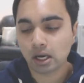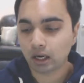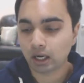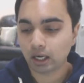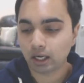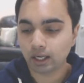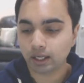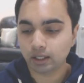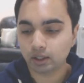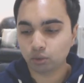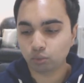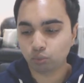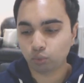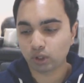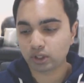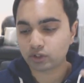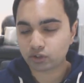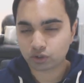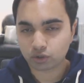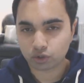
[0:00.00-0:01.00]
I
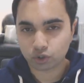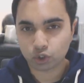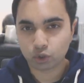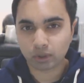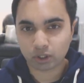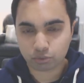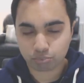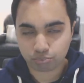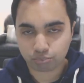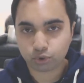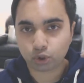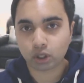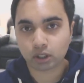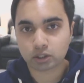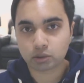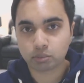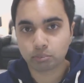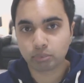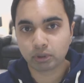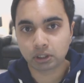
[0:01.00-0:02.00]
once too much
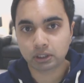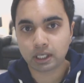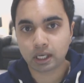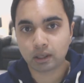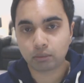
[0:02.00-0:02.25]
product build